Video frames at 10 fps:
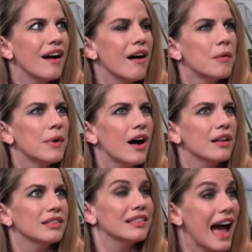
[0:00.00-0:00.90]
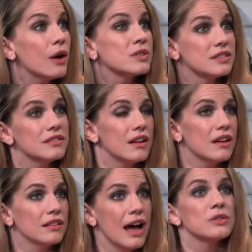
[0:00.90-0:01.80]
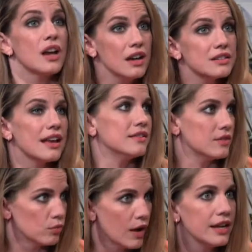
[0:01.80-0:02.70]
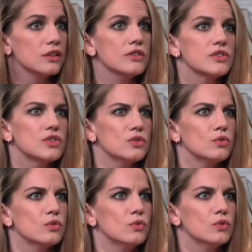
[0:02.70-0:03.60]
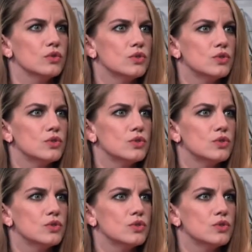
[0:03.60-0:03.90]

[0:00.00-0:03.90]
um, allows allows us and the writers to